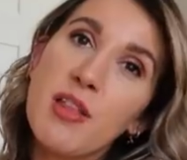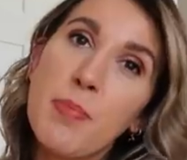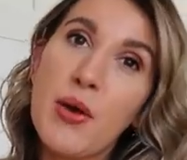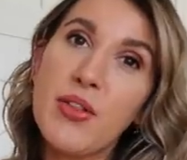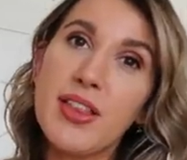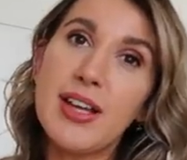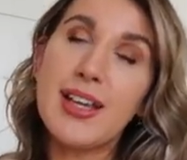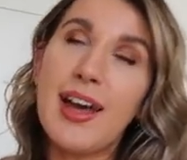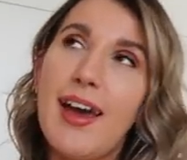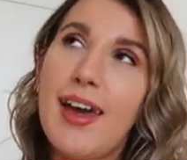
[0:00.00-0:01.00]
just
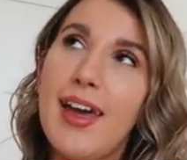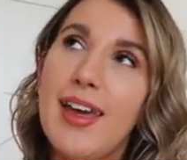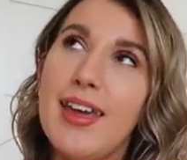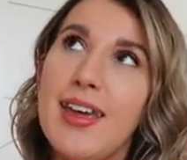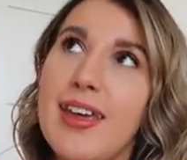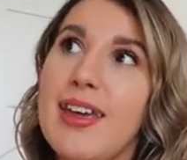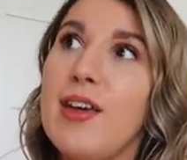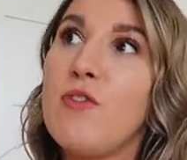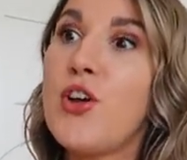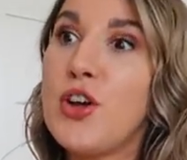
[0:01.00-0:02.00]
posted
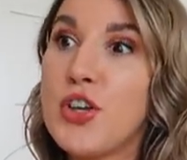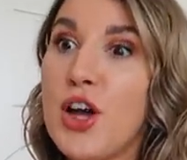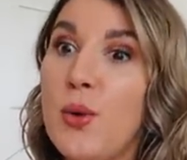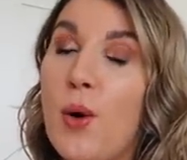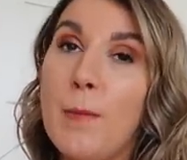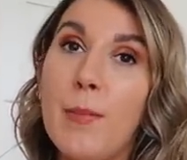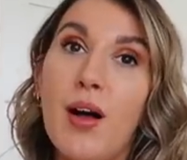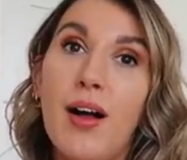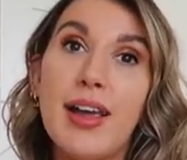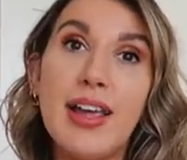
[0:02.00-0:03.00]
a photo on
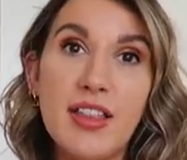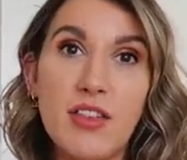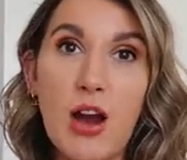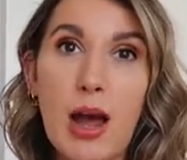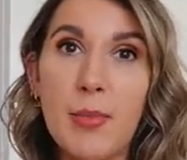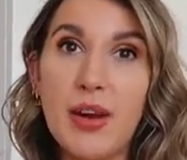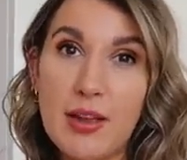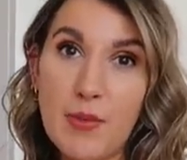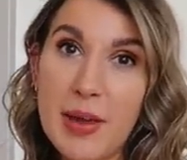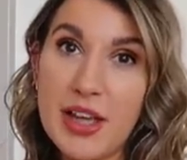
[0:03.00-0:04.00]
my Instagram. I'll
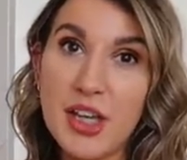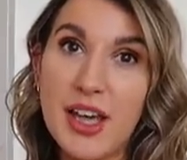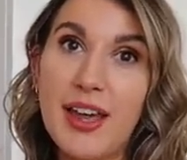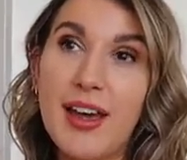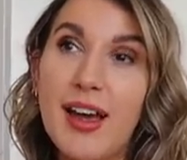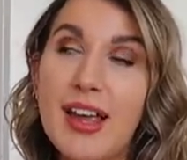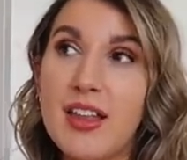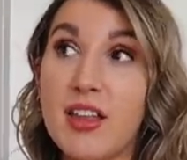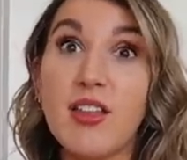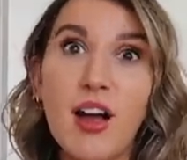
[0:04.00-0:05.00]
leave a picture here.
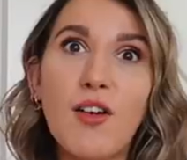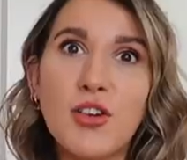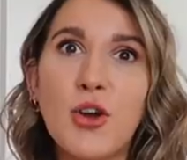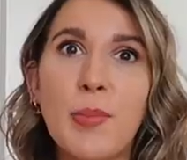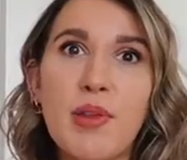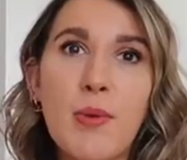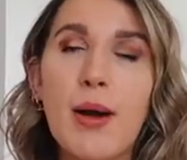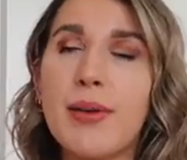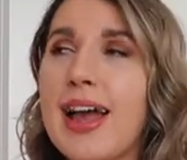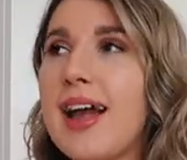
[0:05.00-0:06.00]
It's a Zara top as
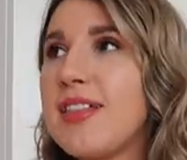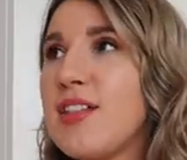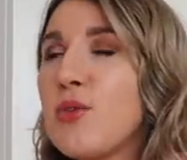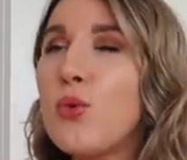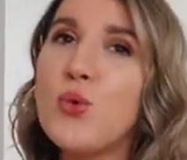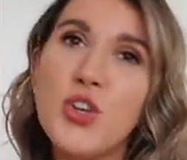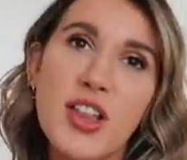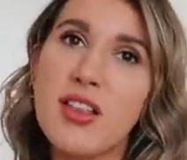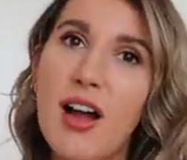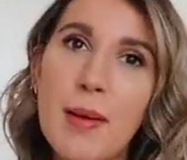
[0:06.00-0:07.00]
well, and it has this
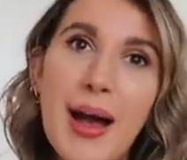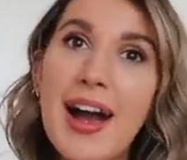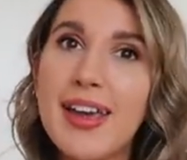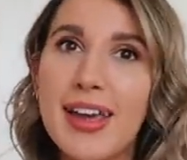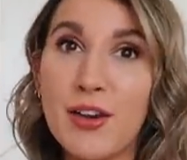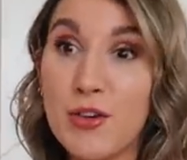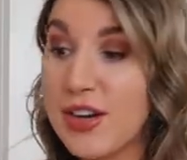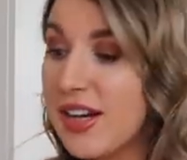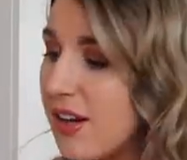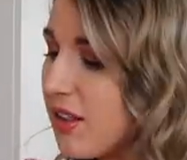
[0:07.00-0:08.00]
gorgeous tie back in
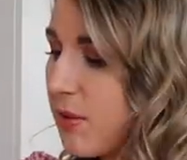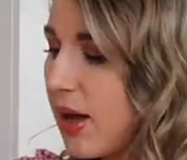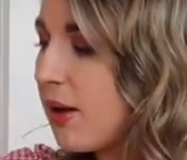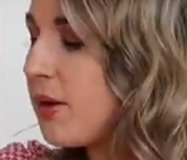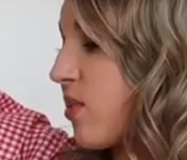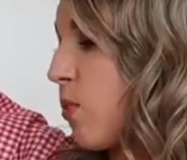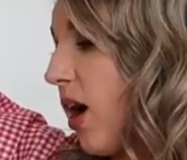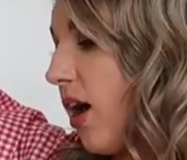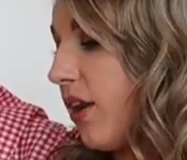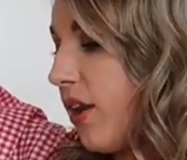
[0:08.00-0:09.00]
green as well. This
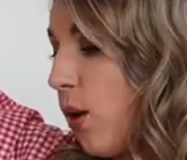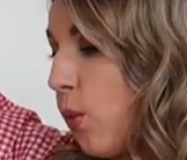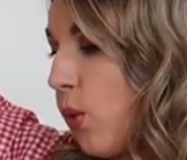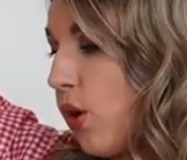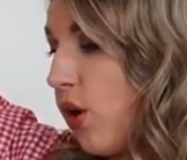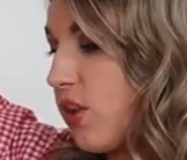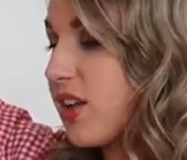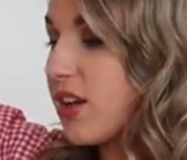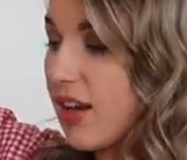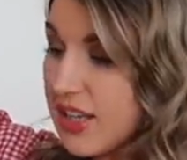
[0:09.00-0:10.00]
one was
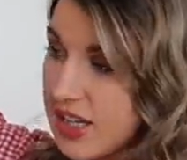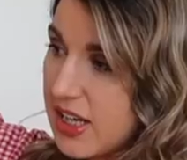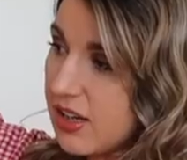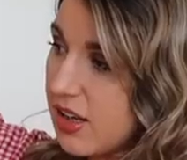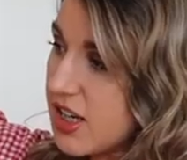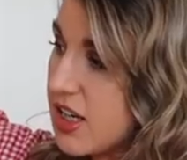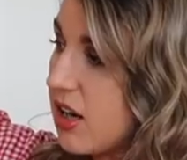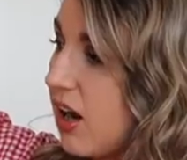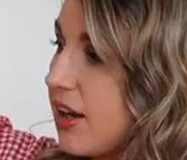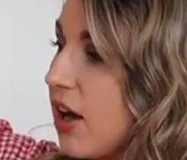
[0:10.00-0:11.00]
$19.99.
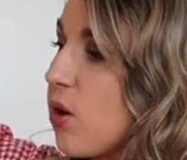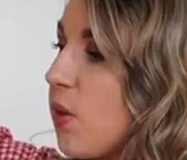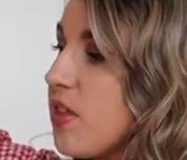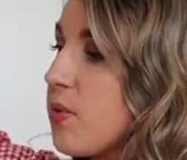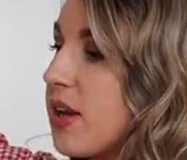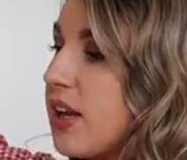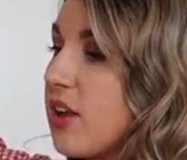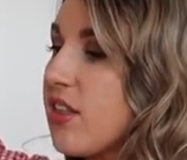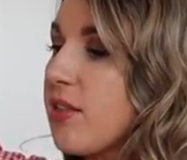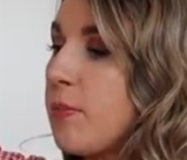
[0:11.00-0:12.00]
I got this one in
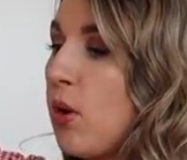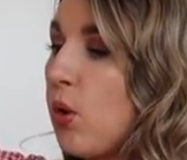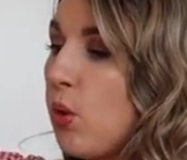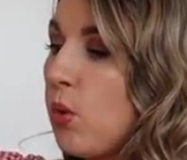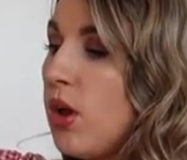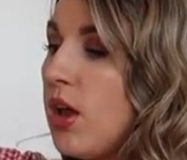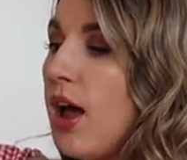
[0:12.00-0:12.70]
a small,